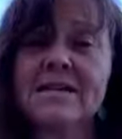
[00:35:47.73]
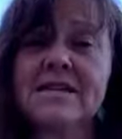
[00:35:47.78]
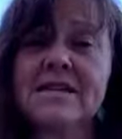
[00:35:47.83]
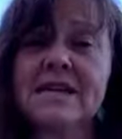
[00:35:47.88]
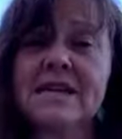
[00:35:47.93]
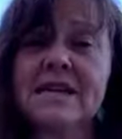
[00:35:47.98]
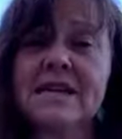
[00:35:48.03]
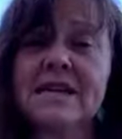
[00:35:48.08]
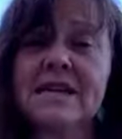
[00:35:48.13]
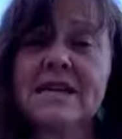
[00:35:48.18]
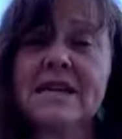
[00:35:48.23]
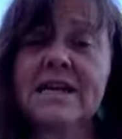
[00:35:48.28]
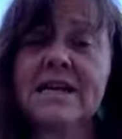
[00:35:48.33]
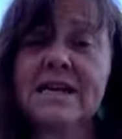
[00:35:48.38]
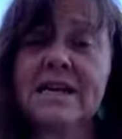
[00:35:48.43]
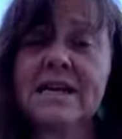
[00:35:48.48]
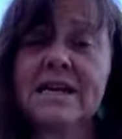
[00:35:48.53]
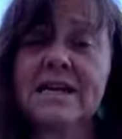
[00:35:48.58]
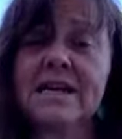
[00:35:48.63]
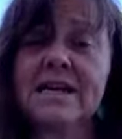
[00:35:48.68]

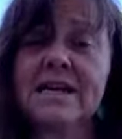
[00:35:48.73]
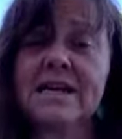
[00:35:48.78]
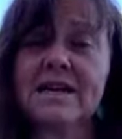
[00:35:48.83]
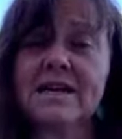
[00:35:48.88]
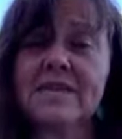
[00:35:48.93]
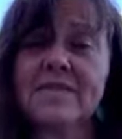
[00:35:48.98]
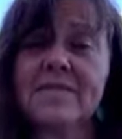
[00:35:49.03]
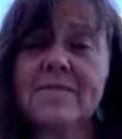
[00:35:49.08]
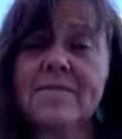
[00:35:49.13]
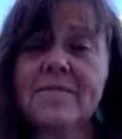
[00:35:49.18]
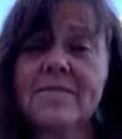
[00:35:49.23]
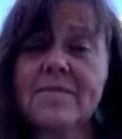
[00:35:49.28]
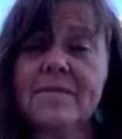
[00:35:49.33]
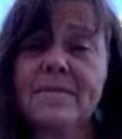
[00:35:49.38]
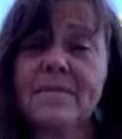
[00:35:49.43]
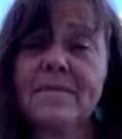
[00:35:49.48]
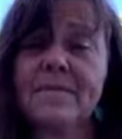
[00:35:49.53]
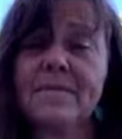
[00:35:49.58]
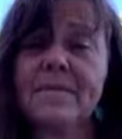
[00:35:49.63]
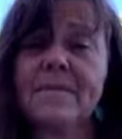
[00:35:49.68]

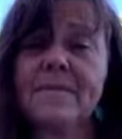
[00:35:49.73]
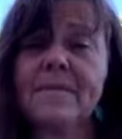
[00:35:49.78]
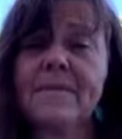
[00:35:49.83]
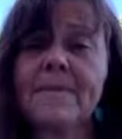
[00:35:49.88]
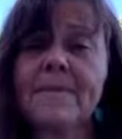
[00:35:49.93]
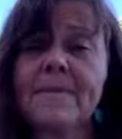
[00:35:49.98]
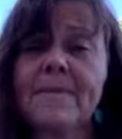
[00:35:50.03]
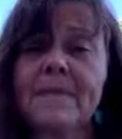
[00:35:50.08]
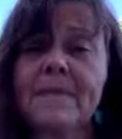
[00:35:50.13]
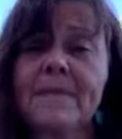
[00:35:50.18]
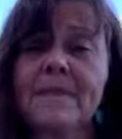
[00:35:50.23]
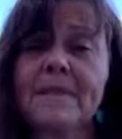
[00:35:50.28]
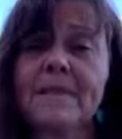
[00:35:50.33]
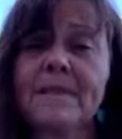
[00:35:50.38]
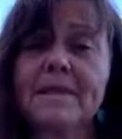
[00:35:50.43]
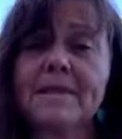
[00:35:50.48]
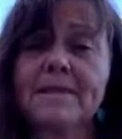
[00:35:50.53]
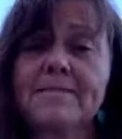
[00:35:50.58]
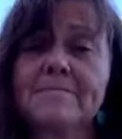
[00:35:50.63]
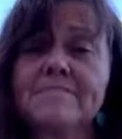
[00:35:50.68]

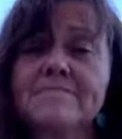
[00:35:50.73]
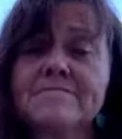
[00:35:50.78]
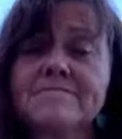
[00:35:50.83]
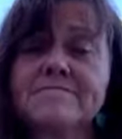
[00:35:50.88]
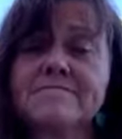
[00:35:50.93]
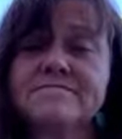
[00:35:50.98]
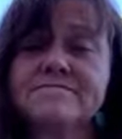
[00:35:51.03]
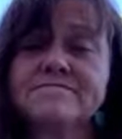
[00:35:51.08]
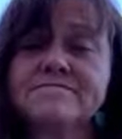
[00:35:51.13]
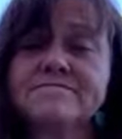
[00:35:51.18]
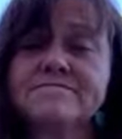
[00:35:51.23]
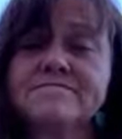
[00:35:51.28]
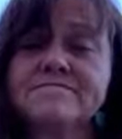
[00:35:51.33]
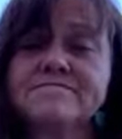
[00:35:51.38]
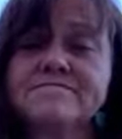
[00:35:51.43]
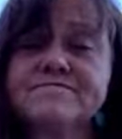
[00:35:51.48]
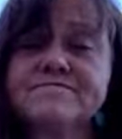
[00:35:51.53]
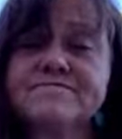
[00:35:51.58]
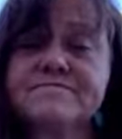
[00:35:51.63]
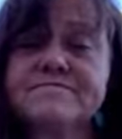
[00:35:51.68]

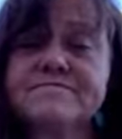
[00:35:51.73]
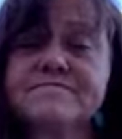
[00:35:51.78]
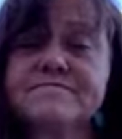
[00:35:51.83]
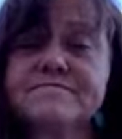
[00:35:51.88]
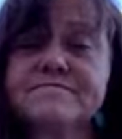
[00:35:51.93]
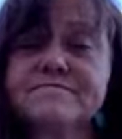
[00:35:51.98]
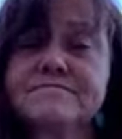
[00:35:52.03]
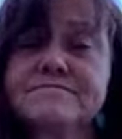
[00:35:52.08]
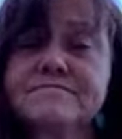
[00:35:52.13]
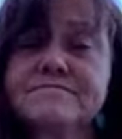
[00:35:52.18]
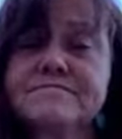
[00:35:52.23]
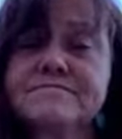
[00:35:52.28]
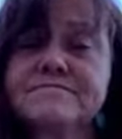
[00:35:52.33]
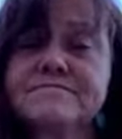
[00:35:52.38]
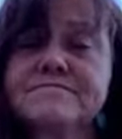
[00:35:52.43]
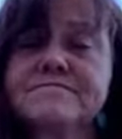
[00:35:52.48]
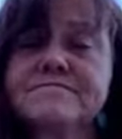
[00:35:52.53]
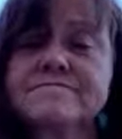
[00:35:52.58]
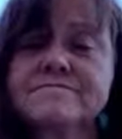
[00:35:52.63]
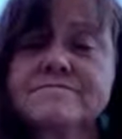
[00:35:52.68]

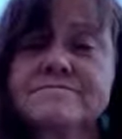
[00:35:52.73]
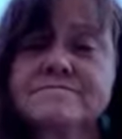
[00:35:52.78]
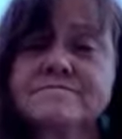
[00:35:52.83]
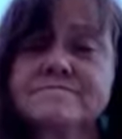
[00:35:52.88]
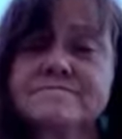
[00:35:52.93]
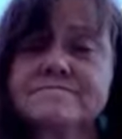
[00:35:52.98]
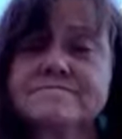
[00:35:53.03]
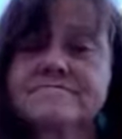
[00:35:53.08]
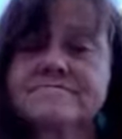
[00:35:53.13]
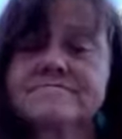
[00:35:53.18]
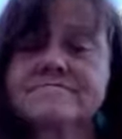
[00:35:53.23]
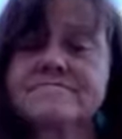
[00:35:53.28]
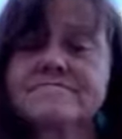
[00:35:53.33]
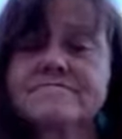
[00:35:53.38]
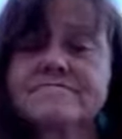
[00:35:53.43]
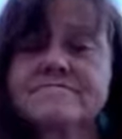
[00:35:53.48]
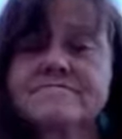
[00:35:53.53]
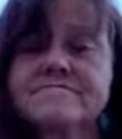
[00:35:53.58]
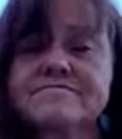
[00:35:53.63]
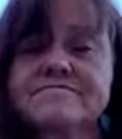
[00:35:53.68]

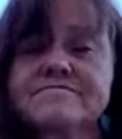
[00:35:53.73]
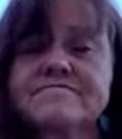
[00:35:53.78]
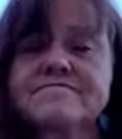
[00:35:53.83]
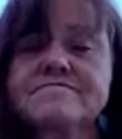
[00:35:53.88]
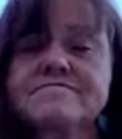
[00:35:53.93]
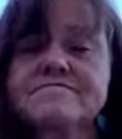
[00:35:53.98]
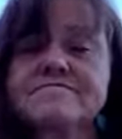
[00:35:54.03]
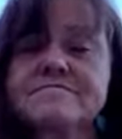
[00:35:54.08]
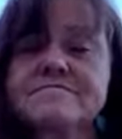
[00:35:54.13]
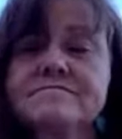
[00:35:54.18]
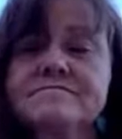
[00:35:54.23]
(not speaking)